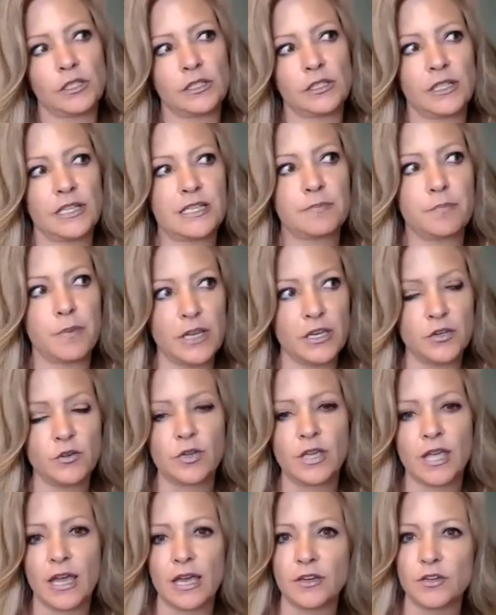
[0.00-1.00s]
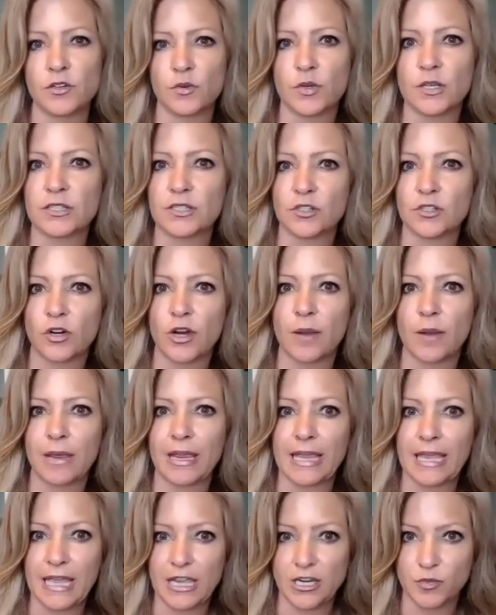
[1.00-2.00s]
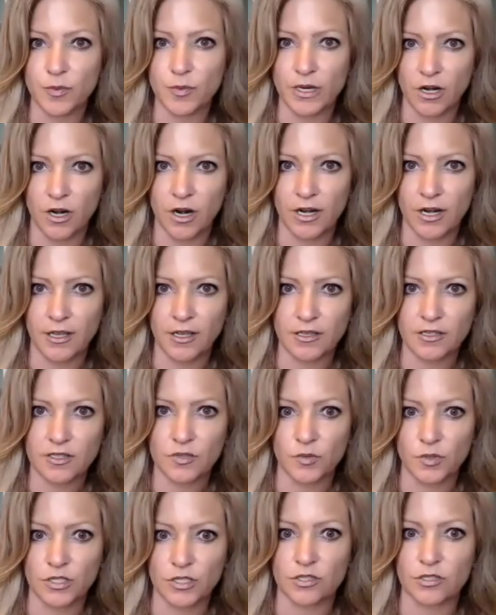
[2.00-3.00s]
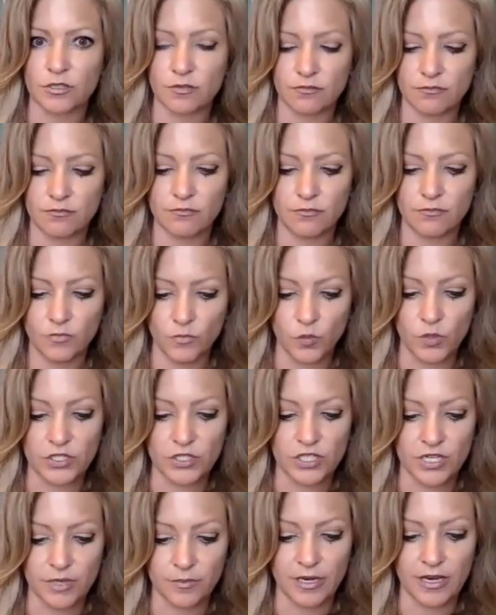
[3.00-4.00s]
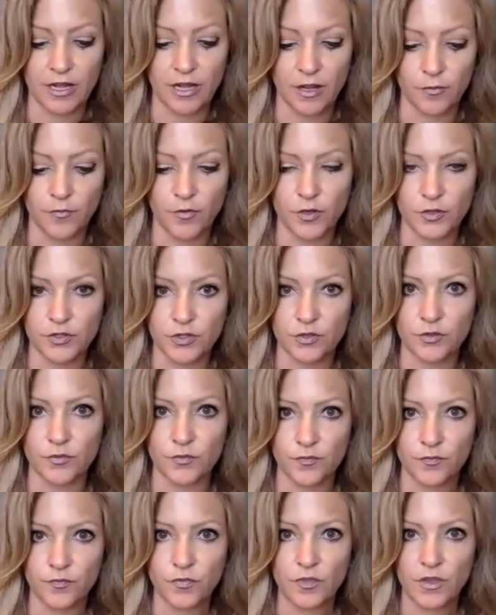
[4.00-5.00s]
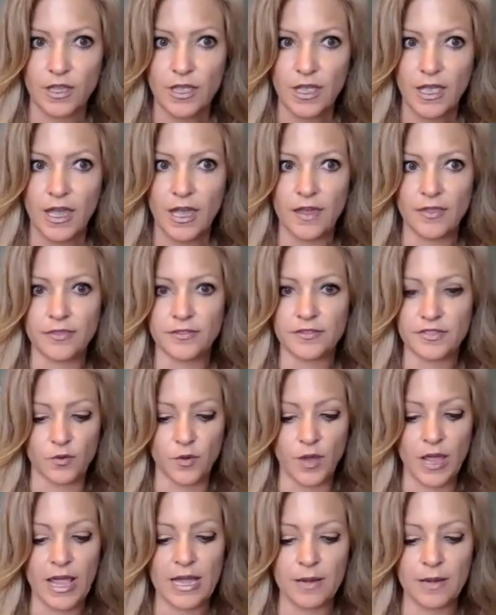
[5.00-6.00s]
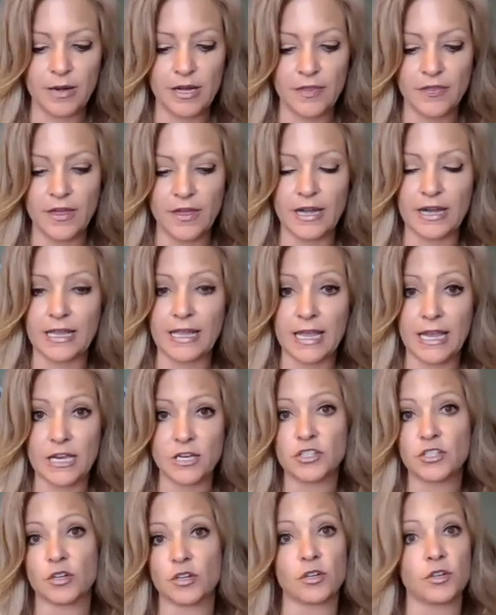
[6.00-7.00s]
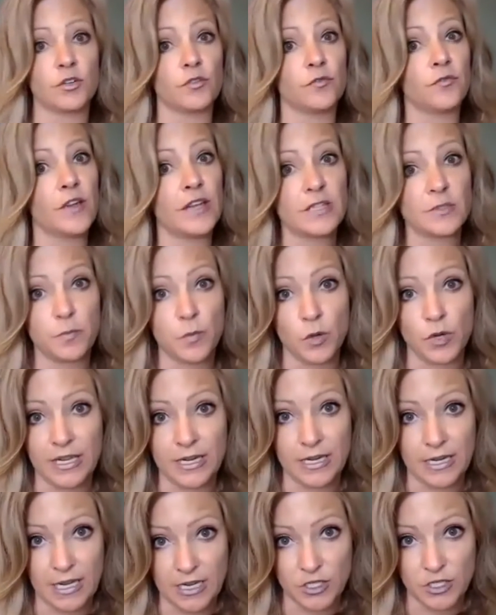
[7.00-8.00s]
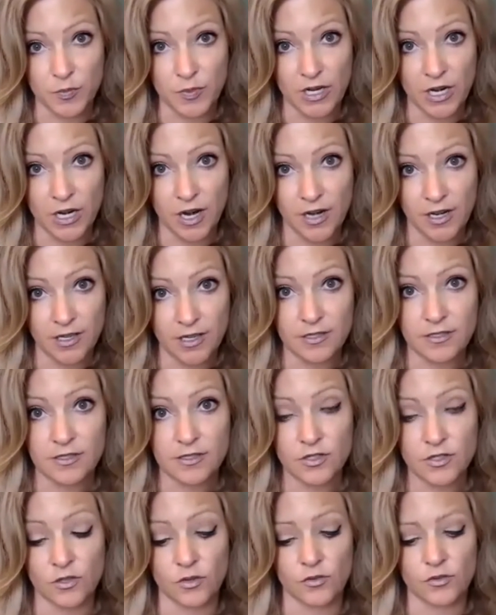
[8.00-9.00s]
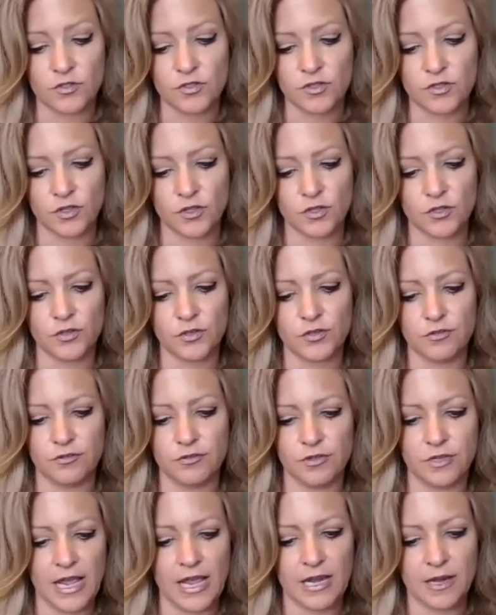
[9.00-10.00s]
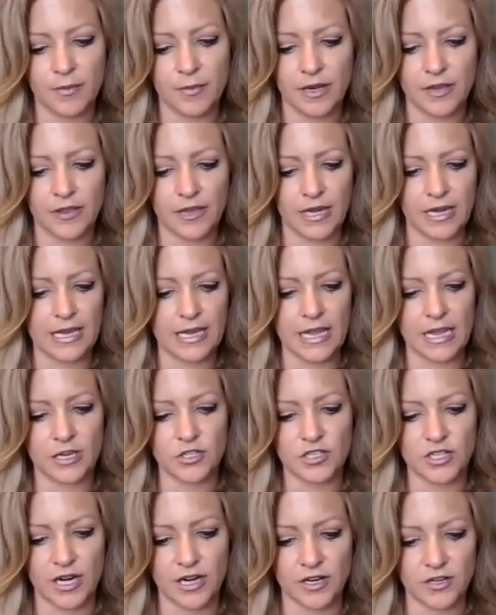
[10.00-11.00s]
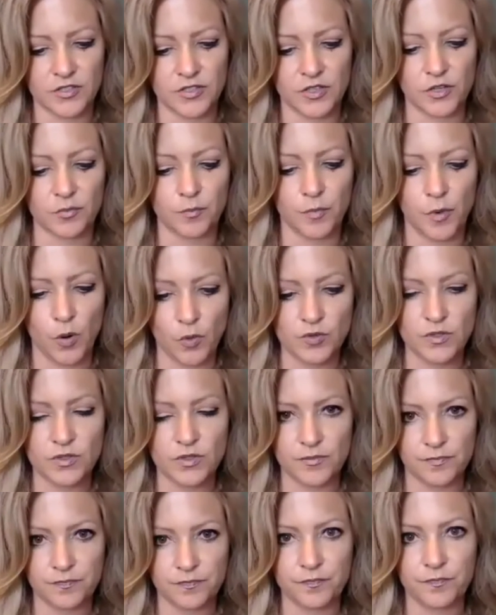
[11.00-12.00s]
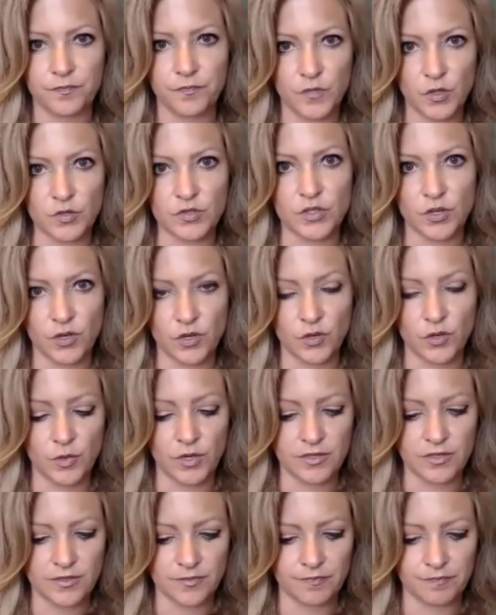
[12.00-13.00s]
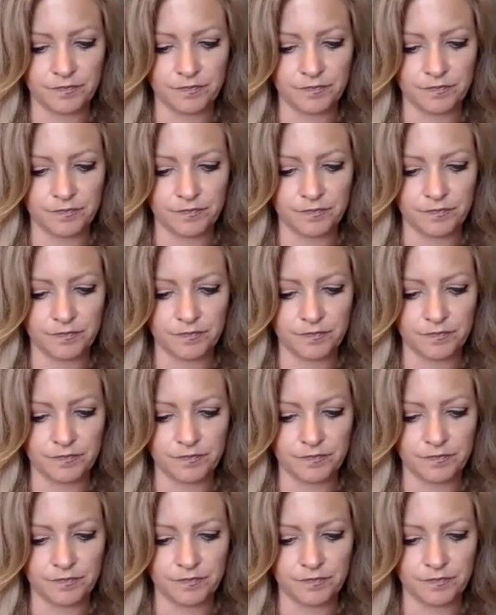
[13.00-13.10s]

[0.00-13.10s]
a list, but you can do Instagram engagement audience, which can be helpful too. And so anybody that engaged, you could do Facebook engagement audience too. So anybody that engaged on a certain post. Those are good ones.